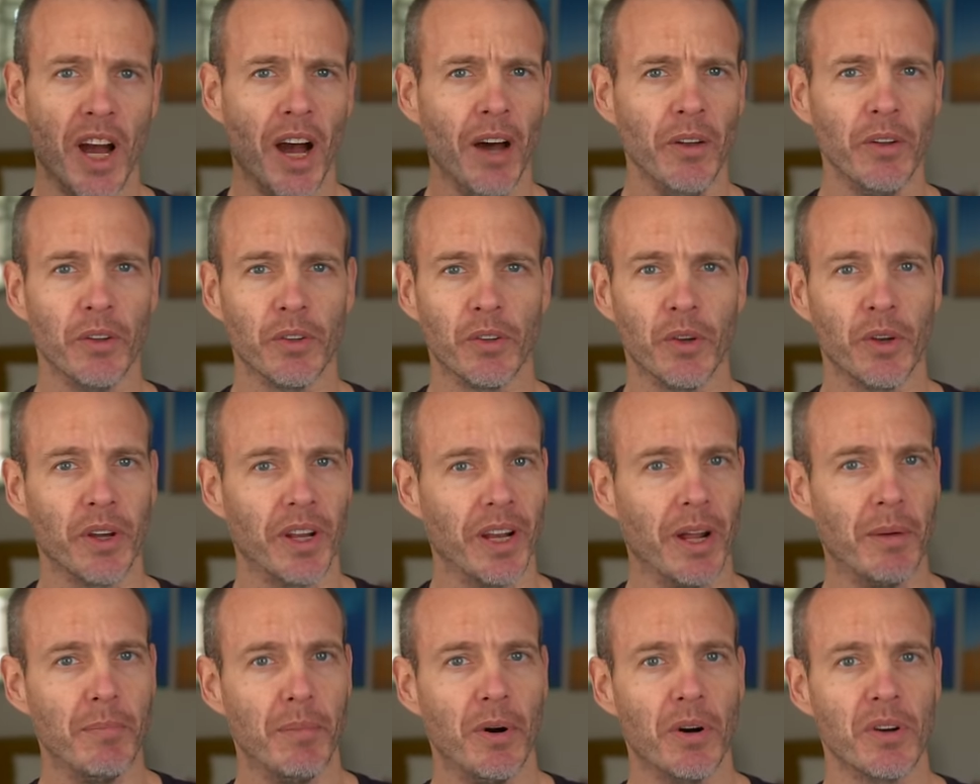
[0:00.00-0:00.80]
I'm not doing an
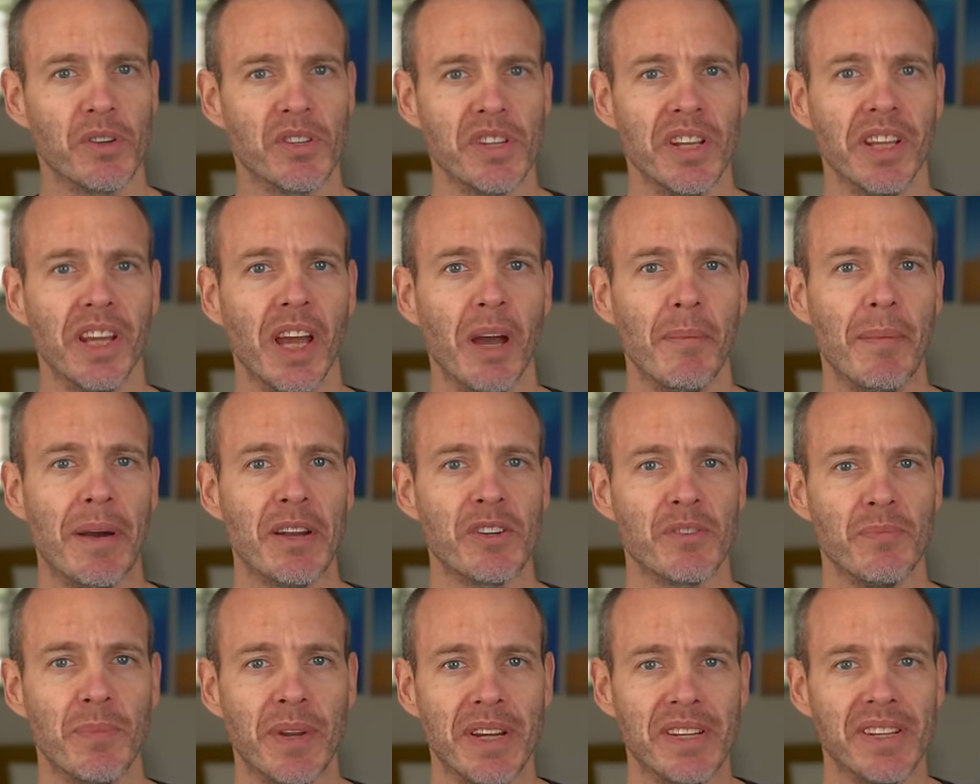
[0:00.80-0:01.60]
unboxing.
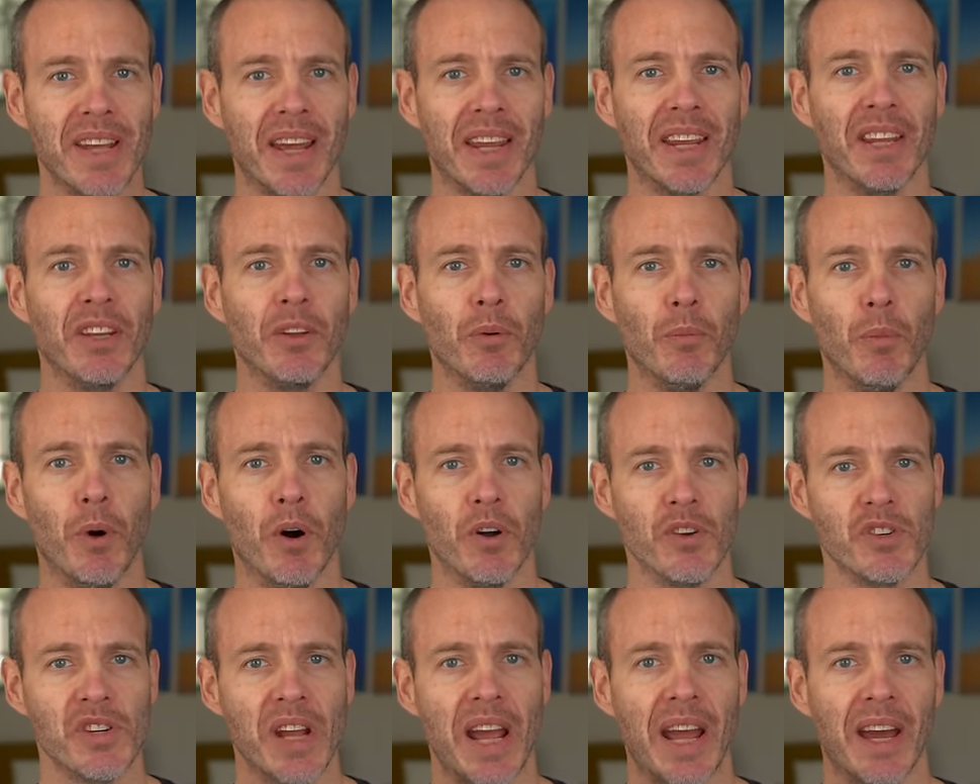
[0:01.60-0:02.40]
Imagine me taking the
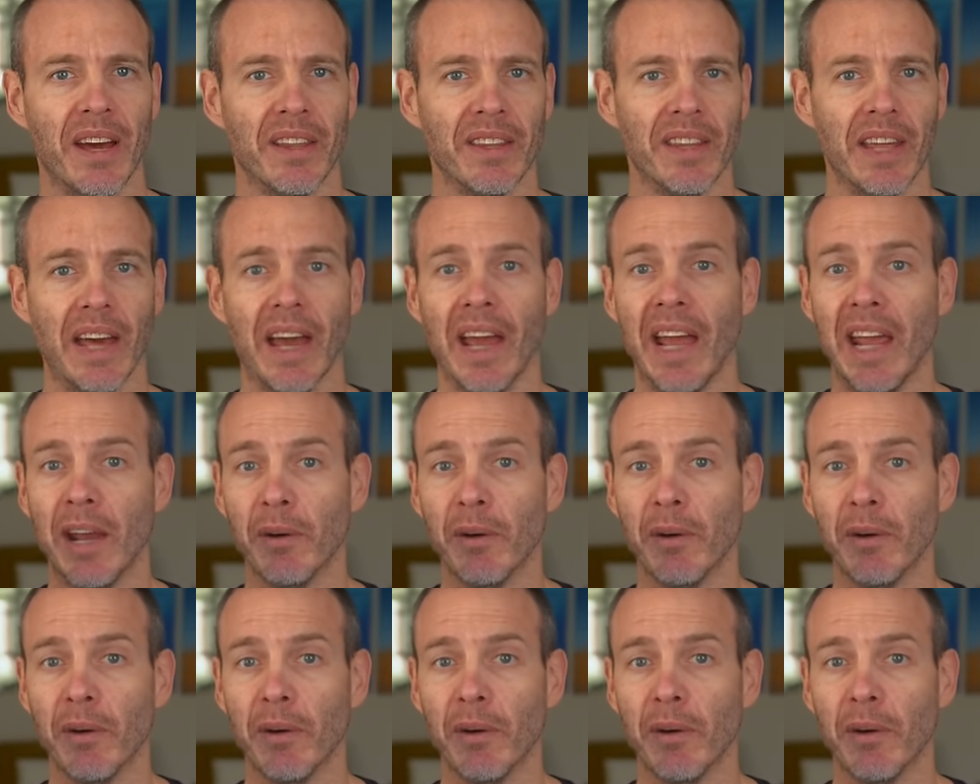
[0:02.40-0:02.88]
watch out of there.